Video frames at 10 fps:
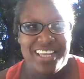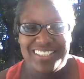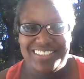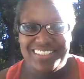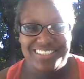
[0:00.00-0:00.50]

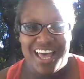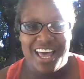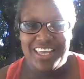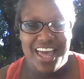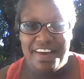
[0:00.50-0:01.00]
it's just, I
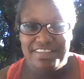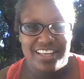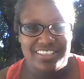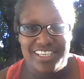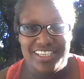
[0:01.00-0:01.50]
think I have
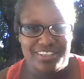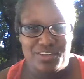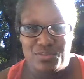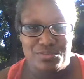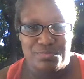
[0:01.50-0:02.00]
that
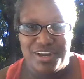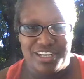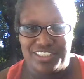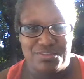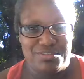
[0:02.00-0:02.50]
seasonal
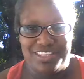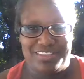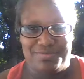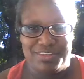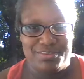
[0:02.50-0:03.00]
depressional
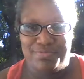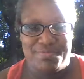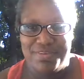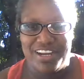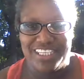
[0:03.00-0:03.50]

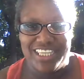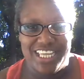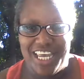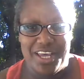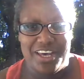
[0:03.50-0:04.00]
depression
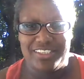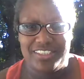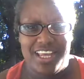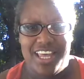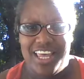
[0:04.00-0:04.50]
thing because
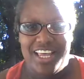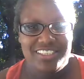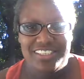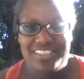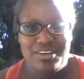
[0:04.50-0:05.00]
it's
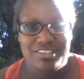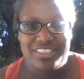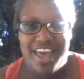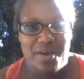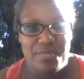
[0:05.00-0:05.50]
just so
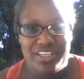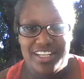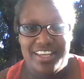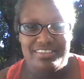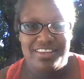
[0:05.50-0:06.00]
sad when the
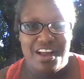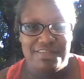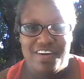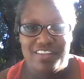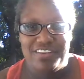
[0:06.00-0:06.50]
leaves start
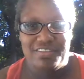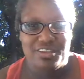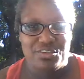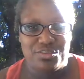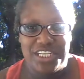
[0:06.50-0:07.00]
falling off
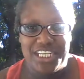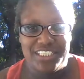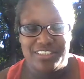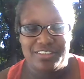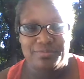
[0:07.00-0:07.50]
the
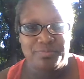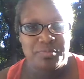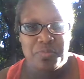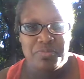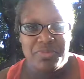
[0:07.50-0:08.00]
trees.
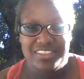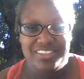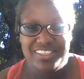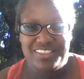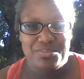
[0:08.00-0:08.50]
It's
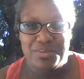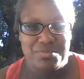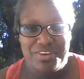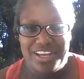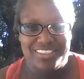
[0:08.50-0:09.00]
just so
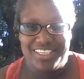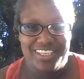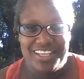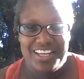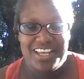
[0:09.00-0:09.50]

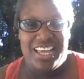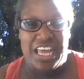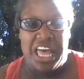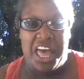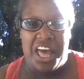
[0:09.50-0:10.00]
depressing.
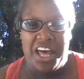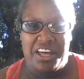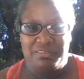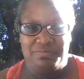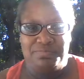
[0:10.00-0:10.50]

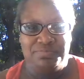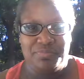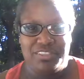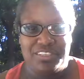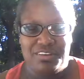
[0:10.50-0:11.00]
Um,
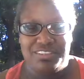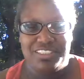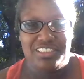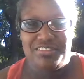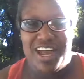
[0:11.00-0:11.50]
so
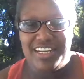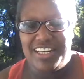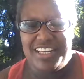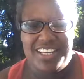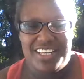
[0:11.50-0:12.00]
just trying
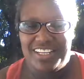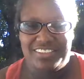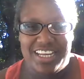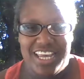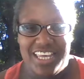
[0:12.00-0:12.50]
to
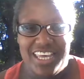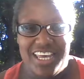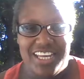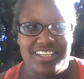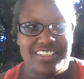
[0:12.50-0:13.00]
take
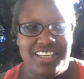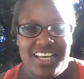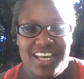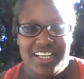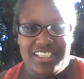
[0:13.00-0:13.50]
in and
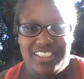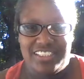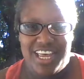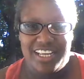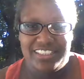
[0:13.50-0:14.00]
the
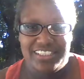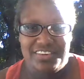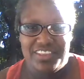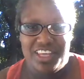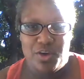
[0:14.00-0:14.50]
sights and
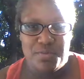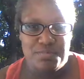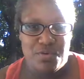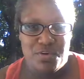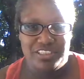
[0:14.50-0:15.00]
everything on my
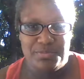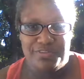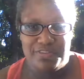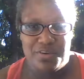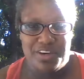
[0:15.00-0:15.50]
porch
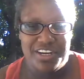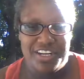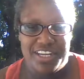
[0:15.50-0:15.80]
before,